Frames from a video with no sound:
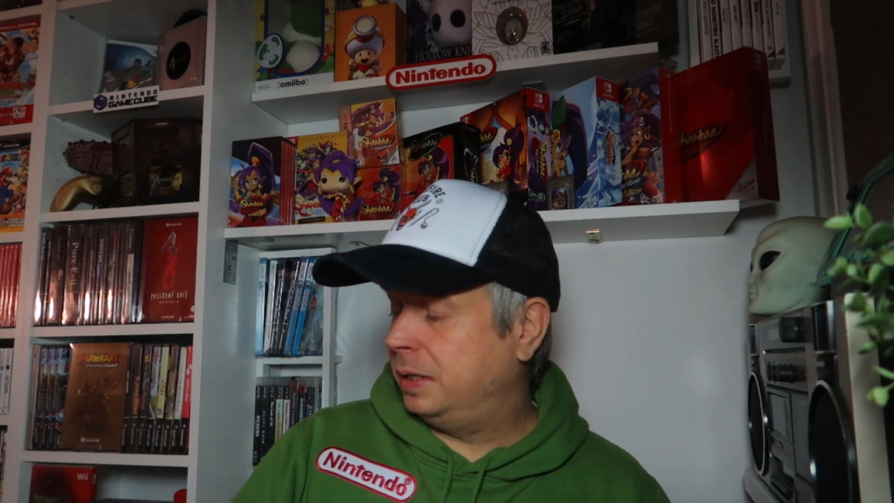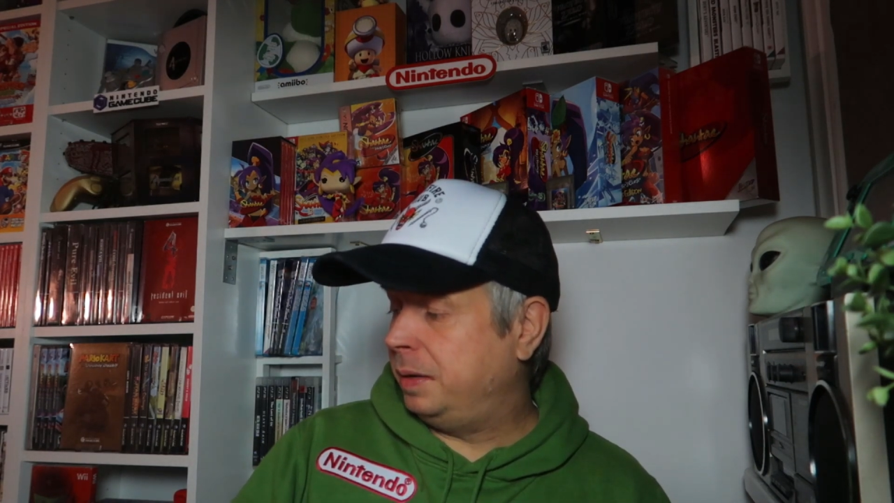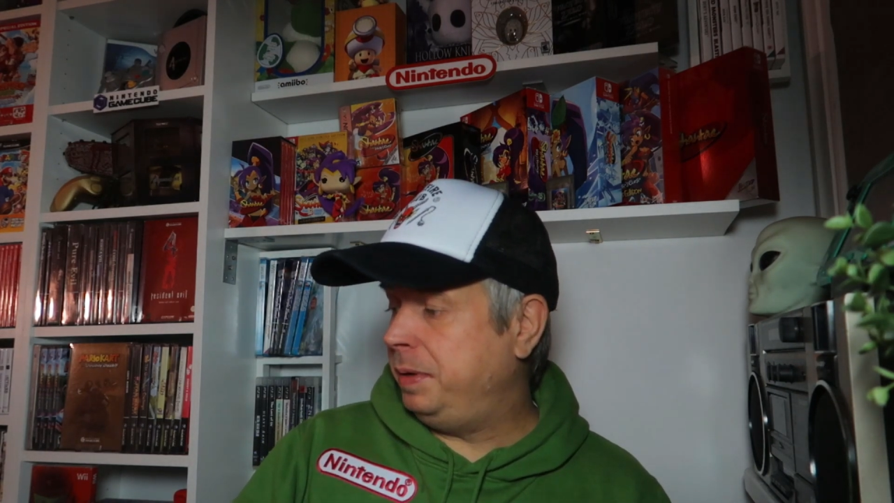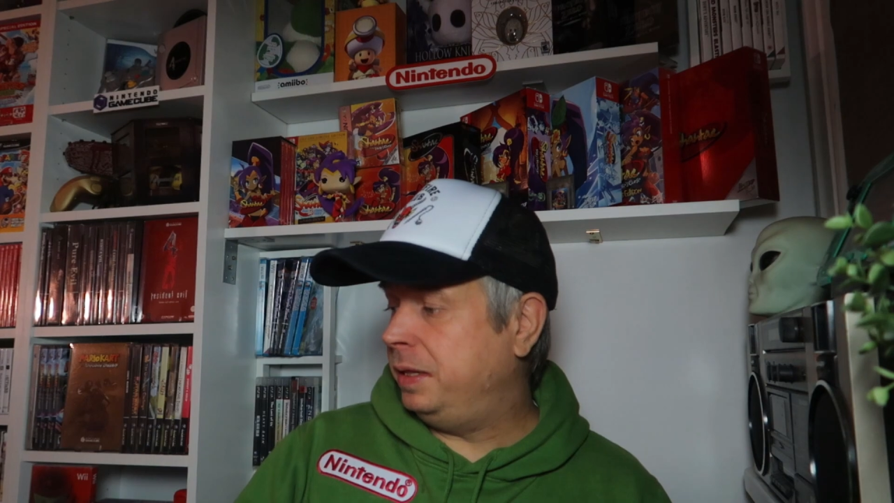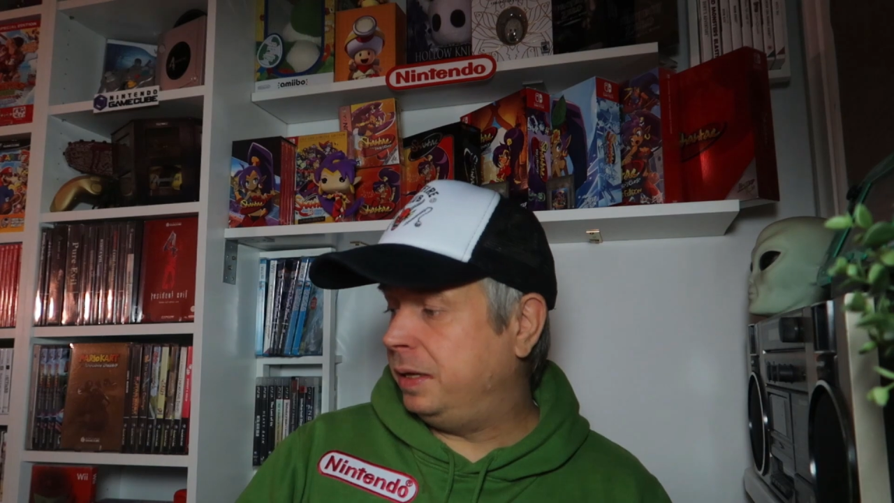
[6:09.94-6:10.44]

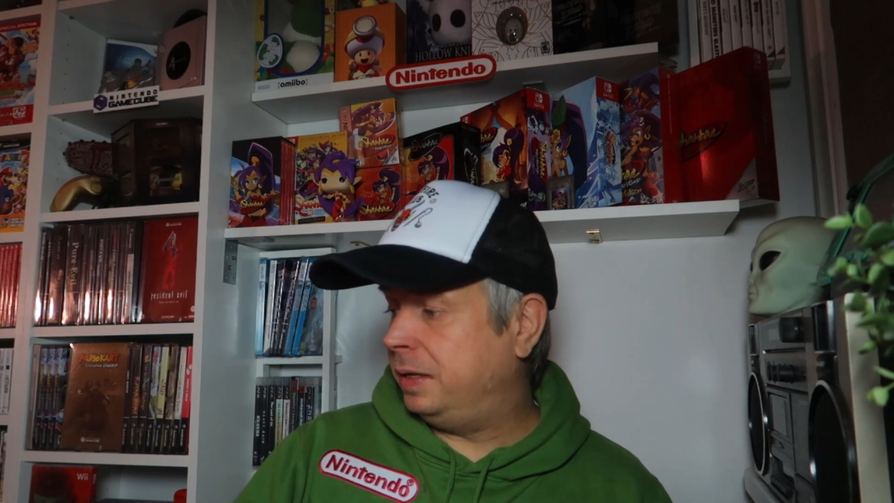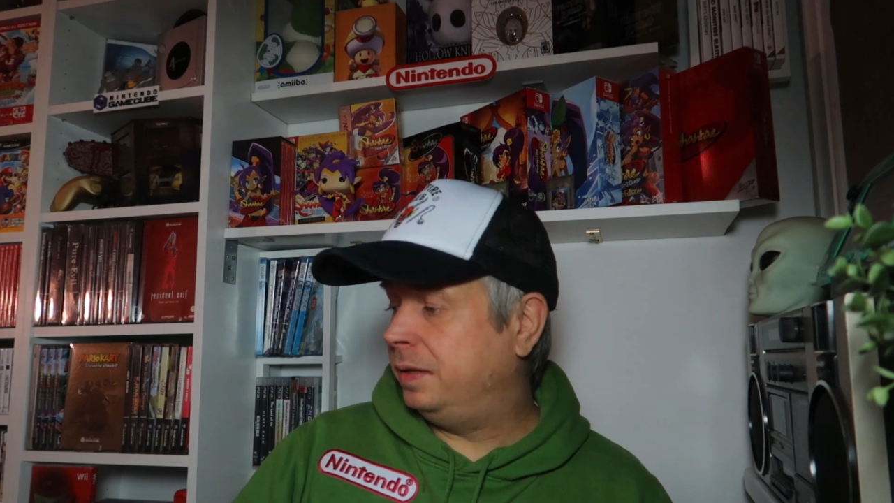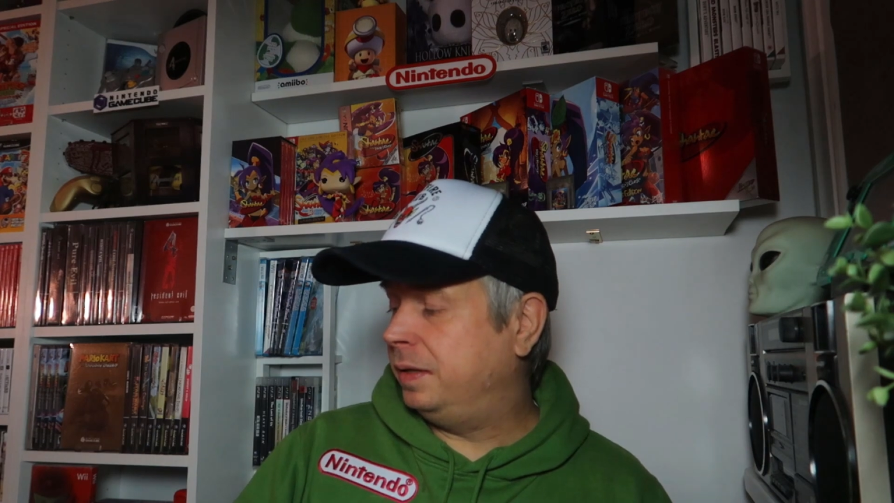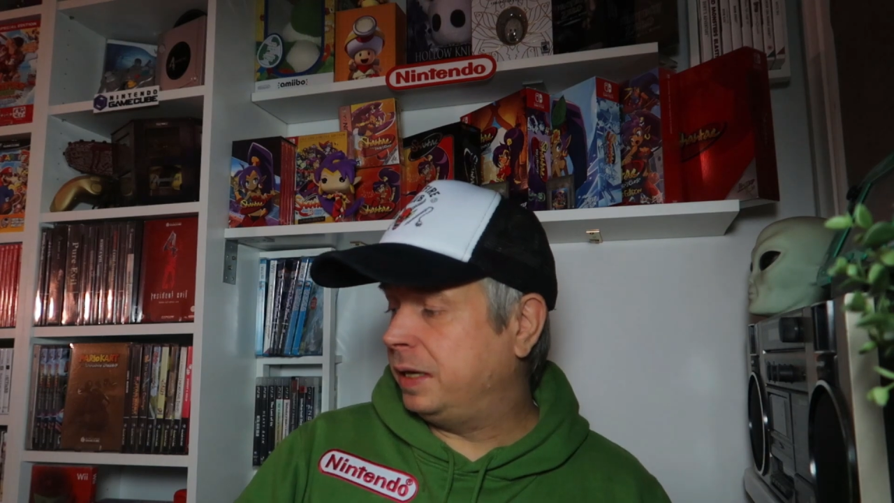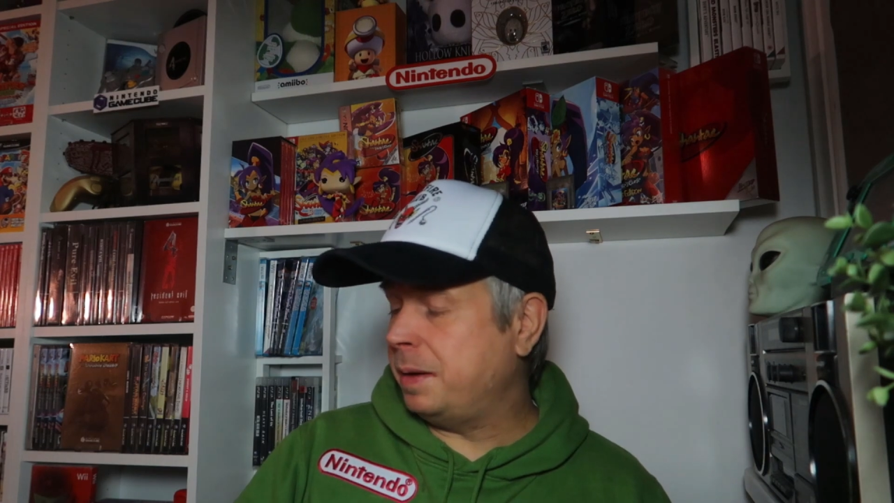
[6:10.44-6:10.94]
I mean,
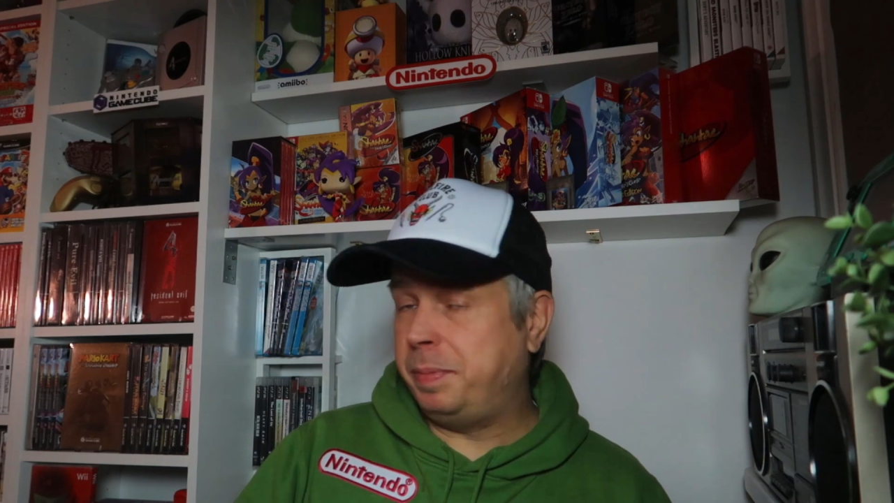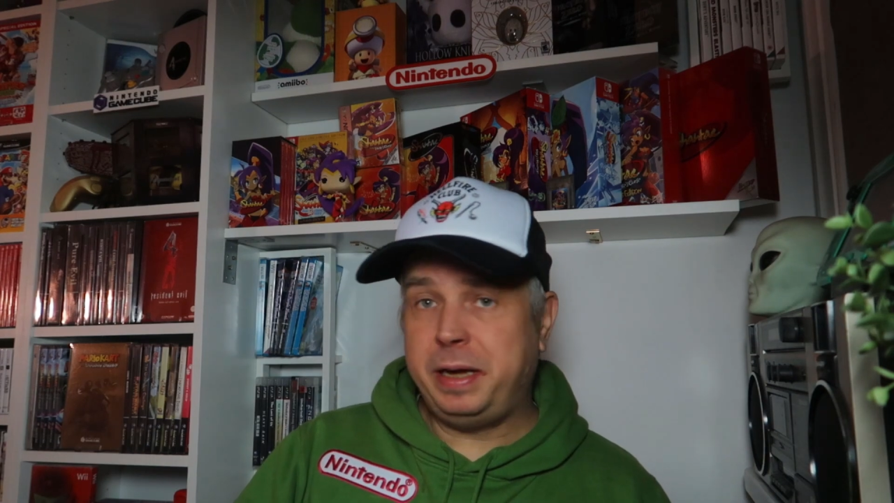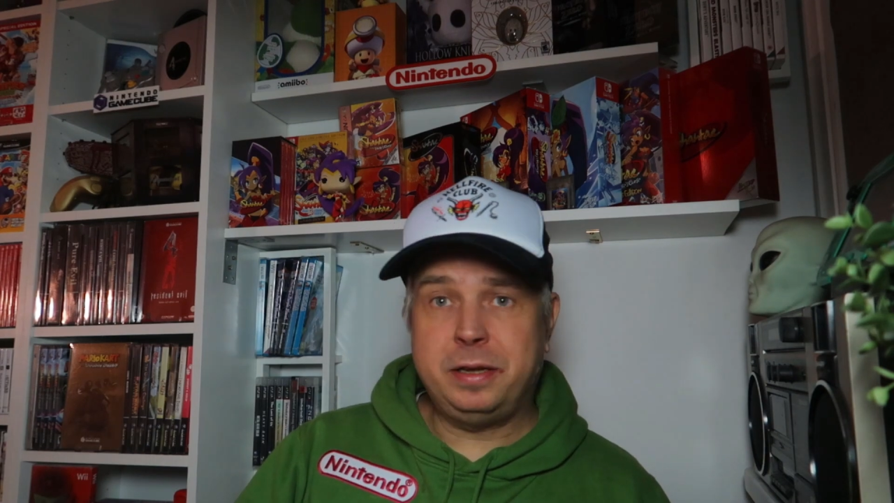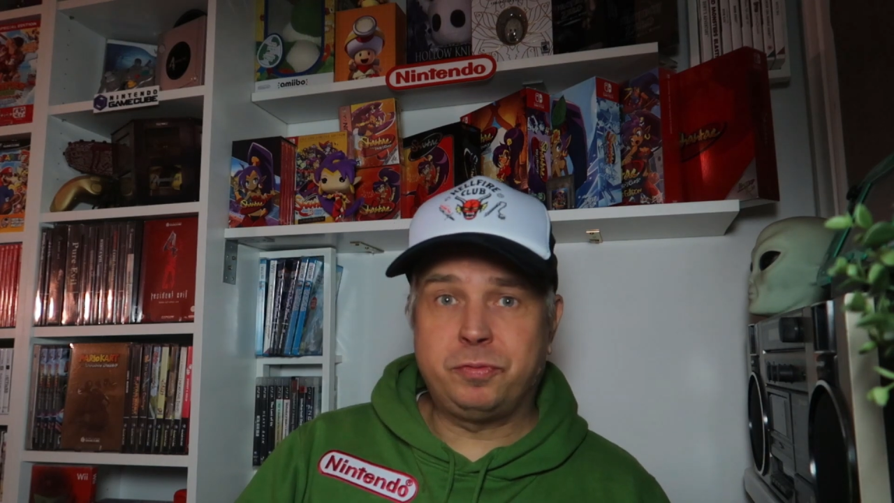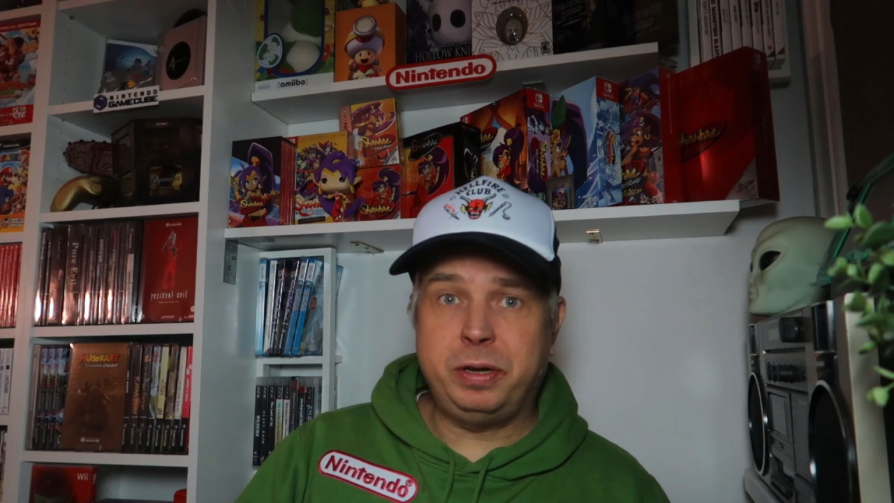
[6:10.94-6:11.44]
the campaign is